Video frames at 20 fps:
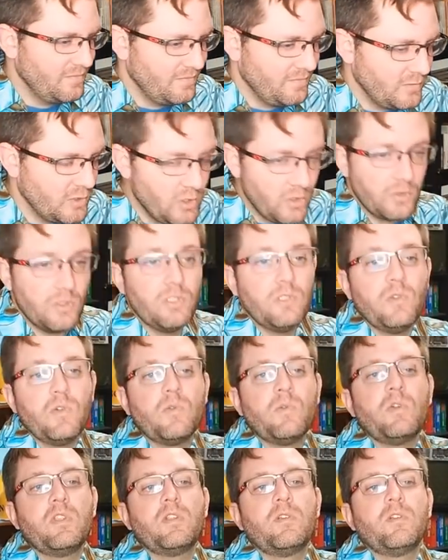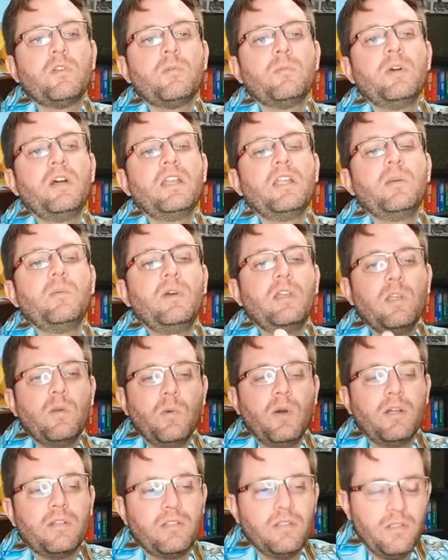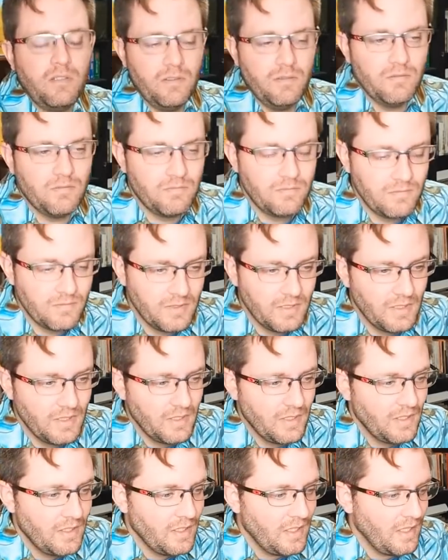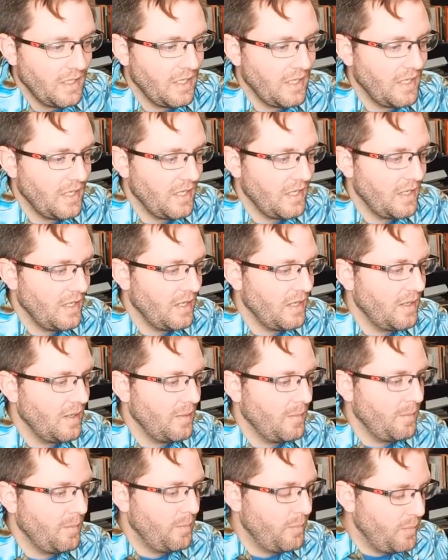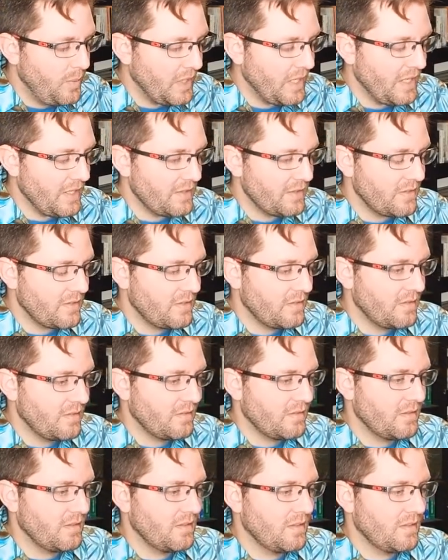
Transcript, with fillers: you do with your money what you want to do. Uh, but